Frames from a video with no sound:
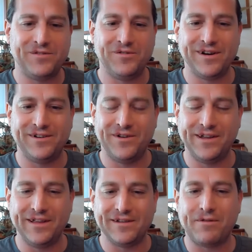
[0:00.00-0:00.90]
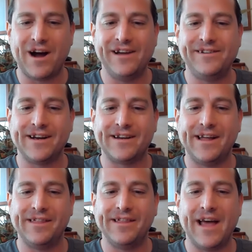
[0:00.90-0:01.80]
who are doing this project,
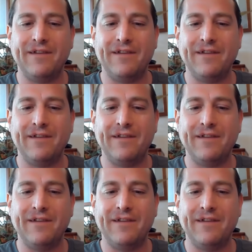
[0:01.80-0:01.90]
and,